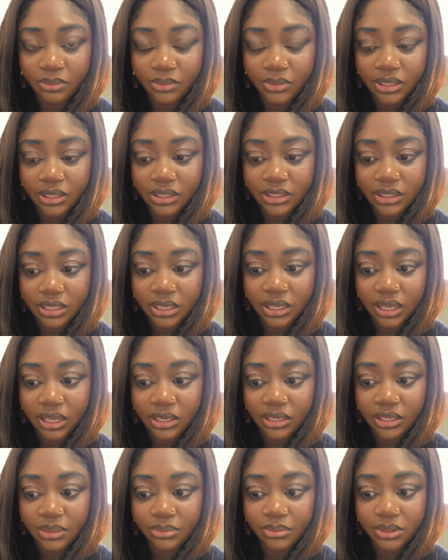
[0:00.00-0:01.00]
let's say her
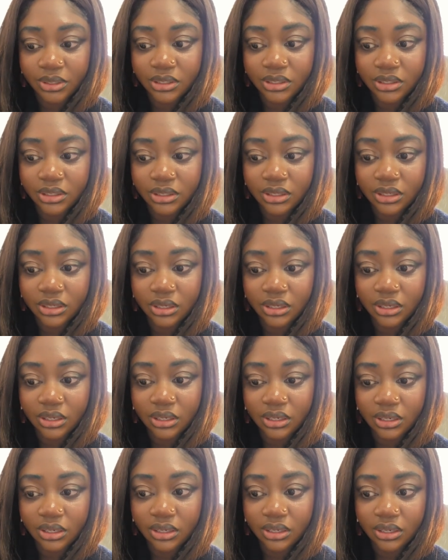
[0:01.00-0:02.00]
name is
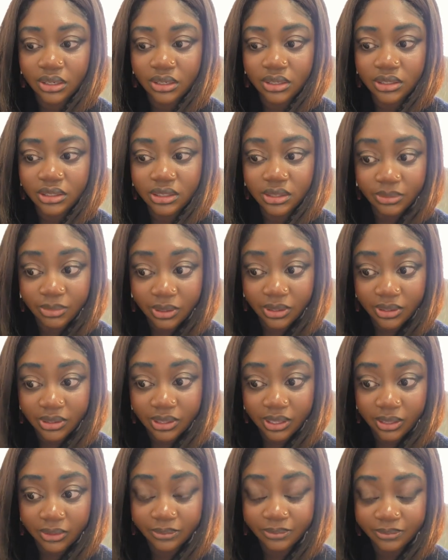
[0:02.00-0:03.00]

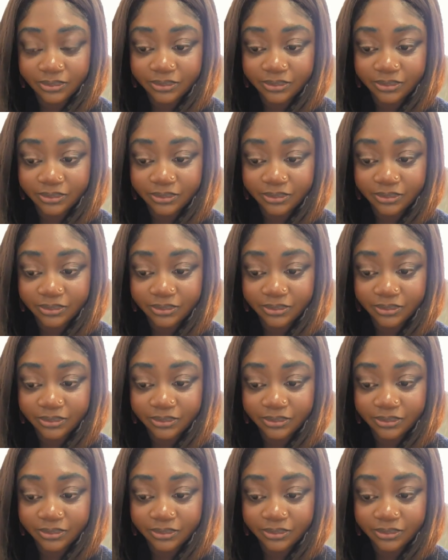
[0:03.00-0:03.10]
Samantha.